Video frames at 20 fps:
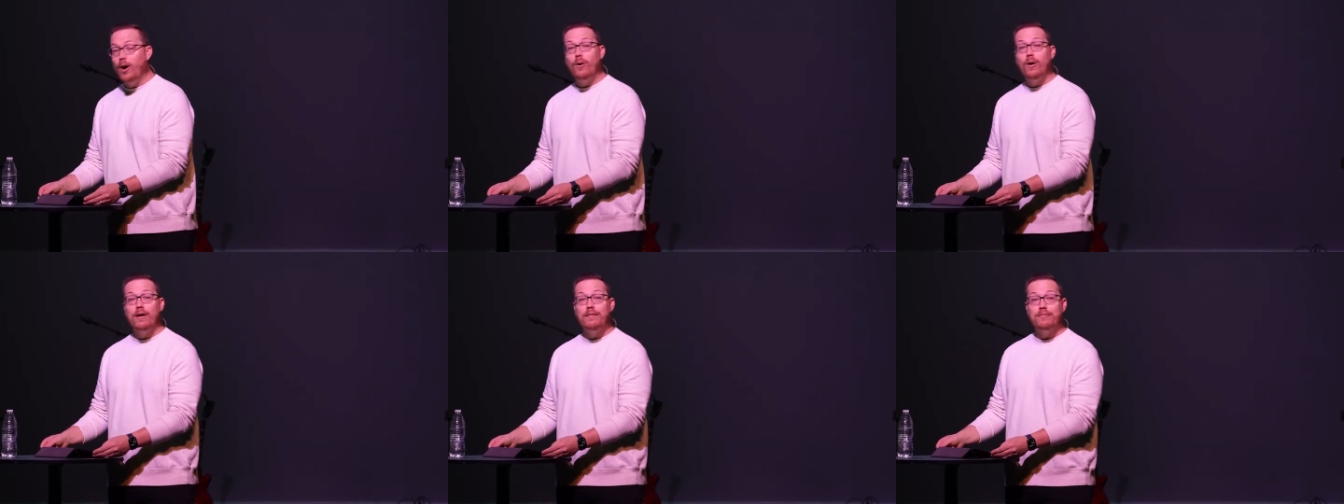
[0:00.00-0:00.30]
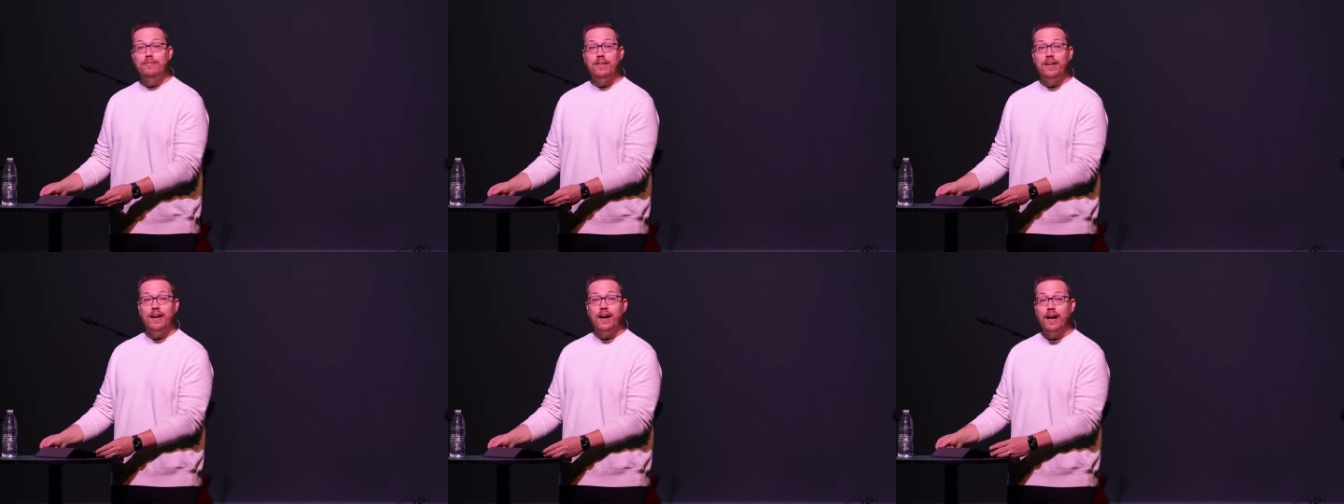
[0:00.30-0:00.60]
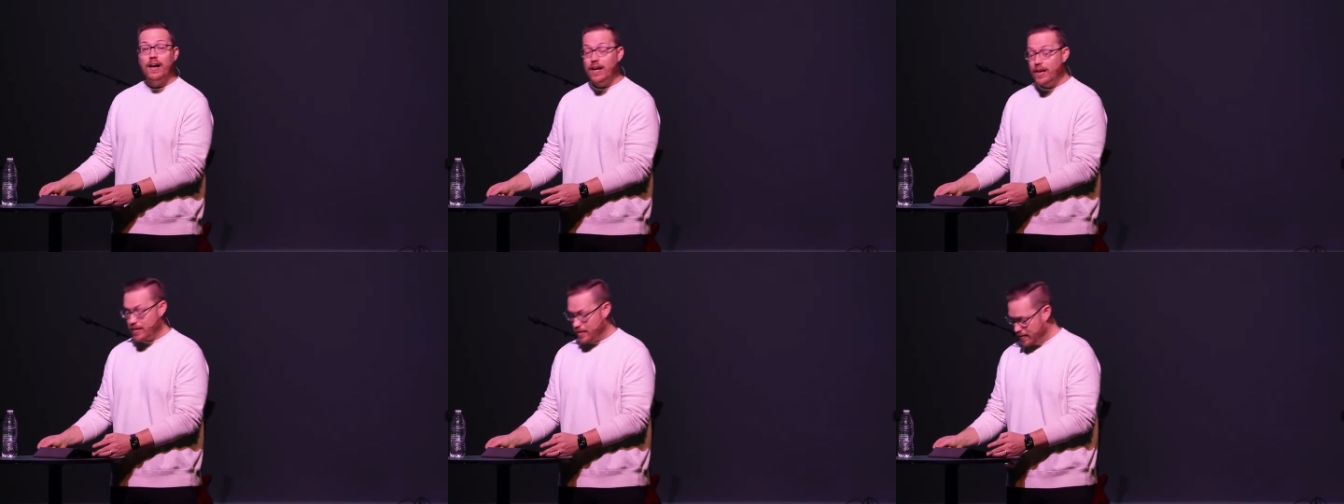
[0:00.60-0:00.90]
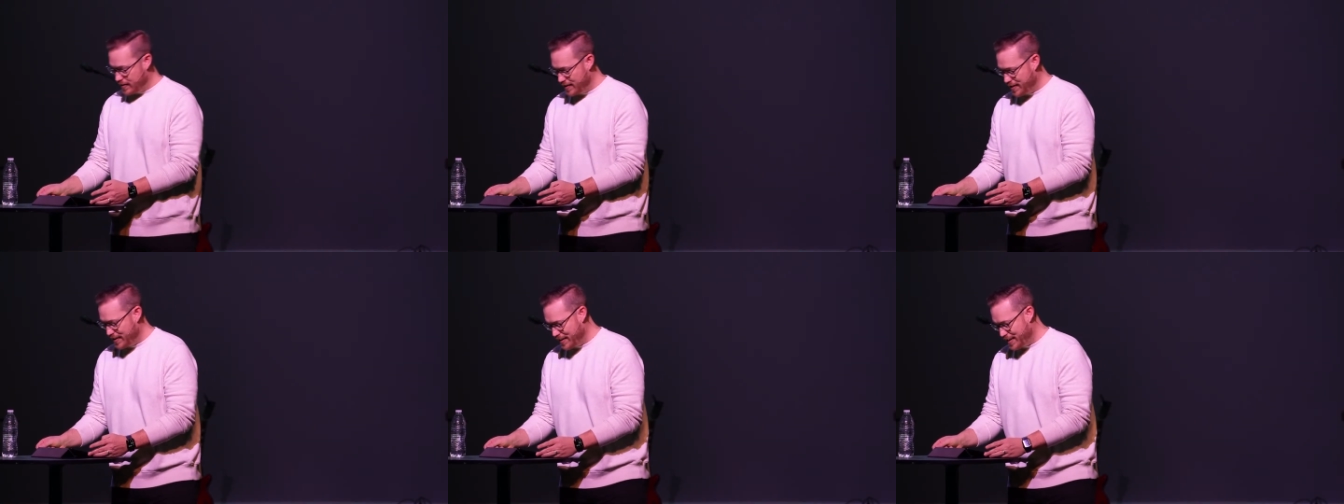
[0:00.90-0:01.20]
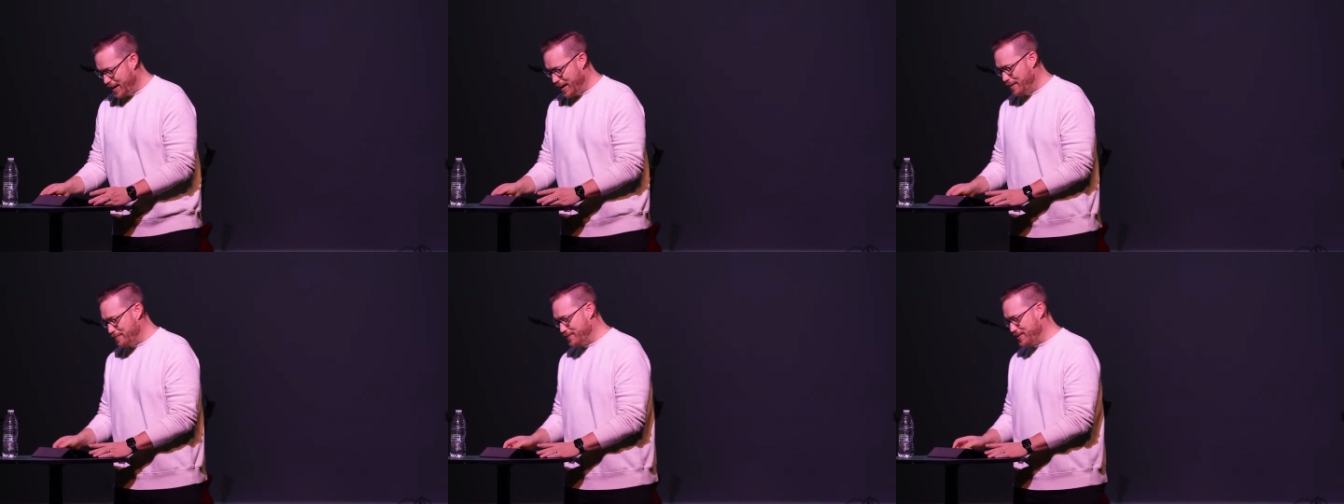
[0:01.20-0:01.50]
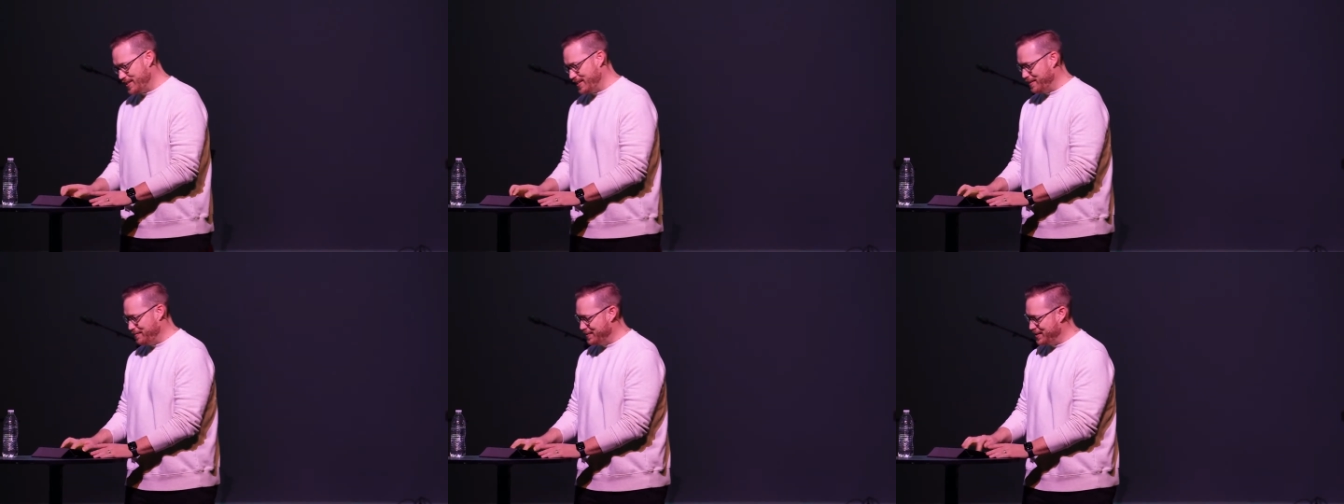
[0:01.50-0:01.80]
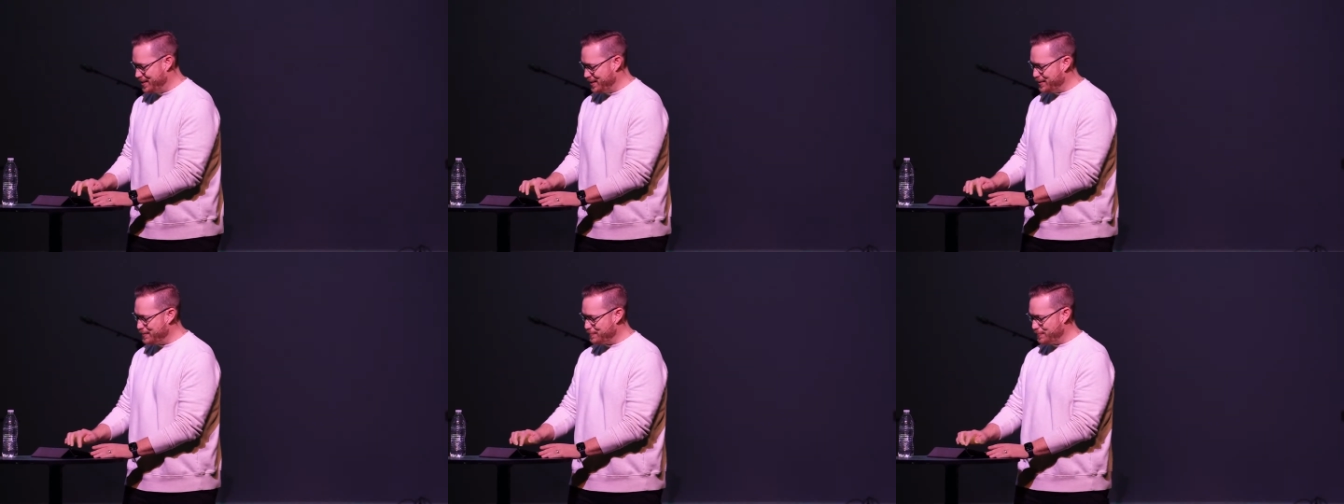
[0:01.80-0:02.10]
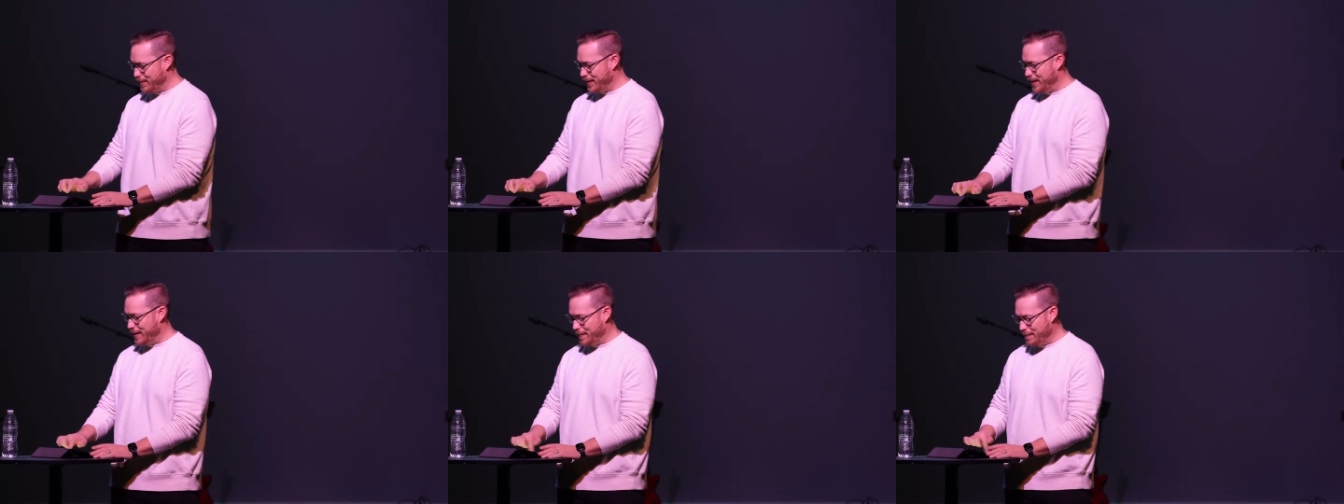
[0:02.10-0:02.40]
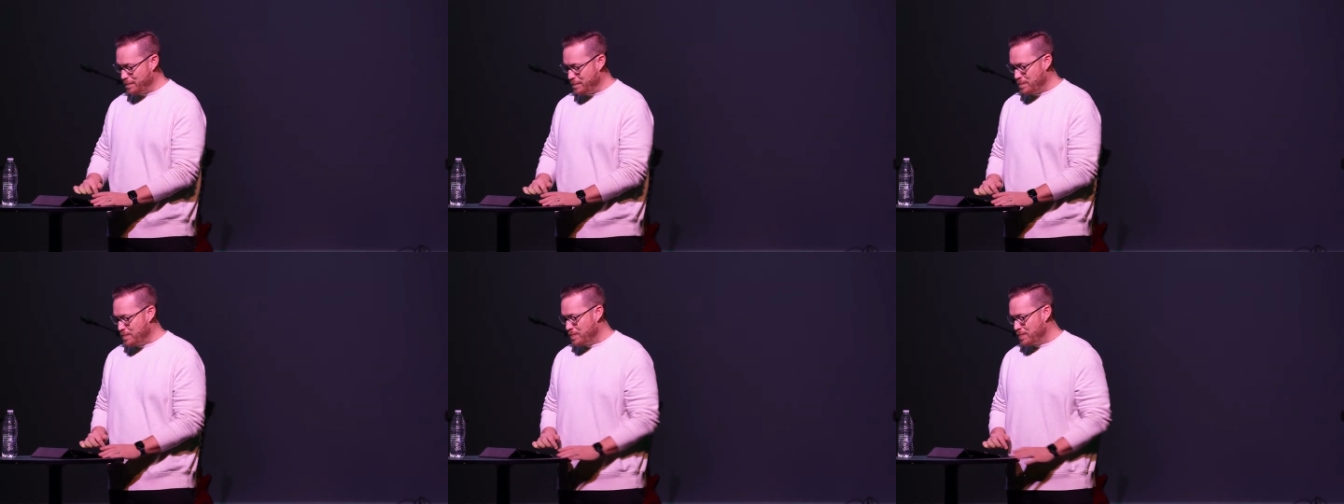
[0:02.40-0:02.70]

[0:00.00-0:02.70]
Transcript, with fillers: oh, I forgot. I'm, I'm just playing.